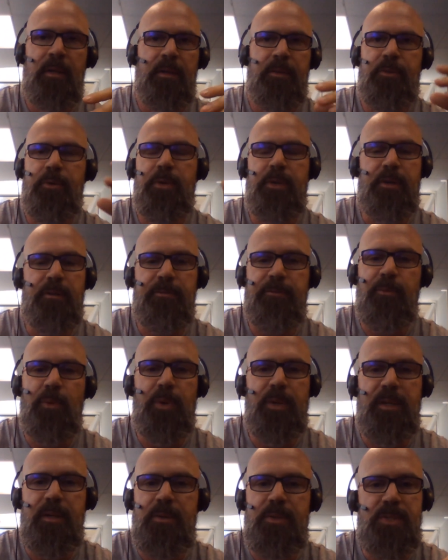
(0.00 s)
30 to
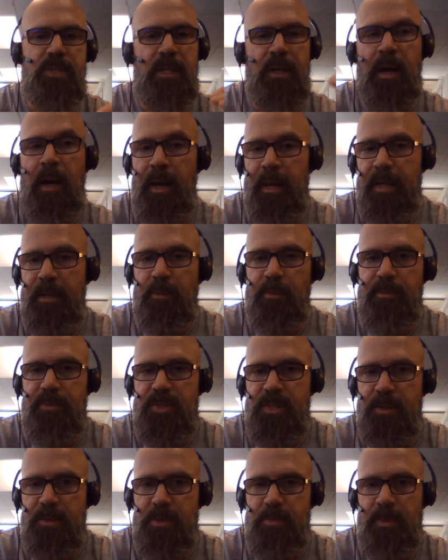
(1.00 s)
40 years, and the high end we've
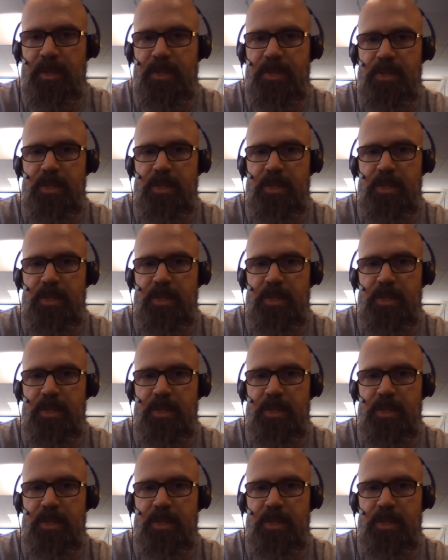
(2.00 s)
seen as much